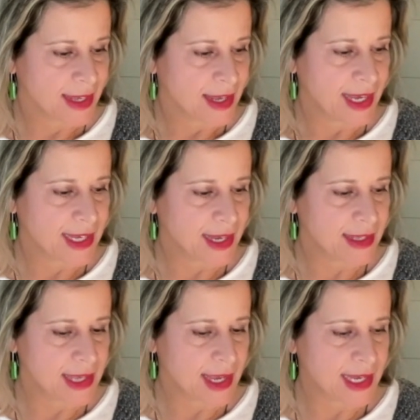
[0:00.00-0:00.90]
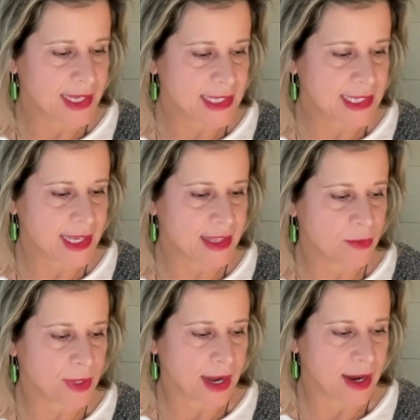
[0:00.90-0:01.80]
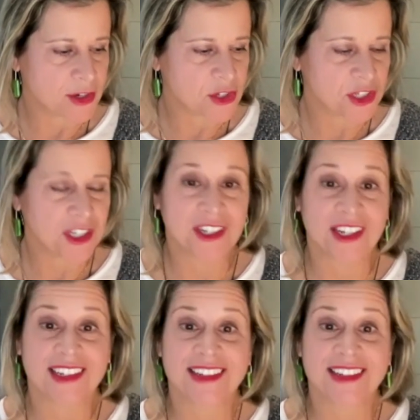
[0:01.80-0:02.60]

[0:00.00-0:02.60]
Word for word: i can't i can't say that we actually